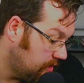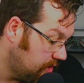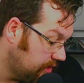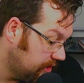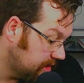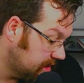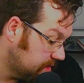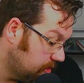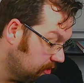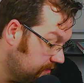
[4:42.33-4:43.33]
and
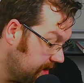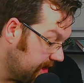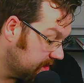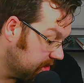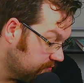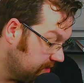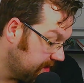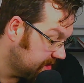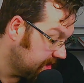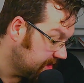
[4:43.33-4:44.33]
36.3 into the
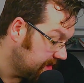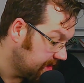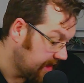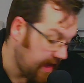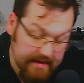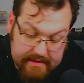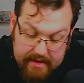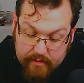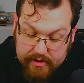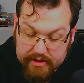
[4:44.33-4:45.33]
recess in the casing, which is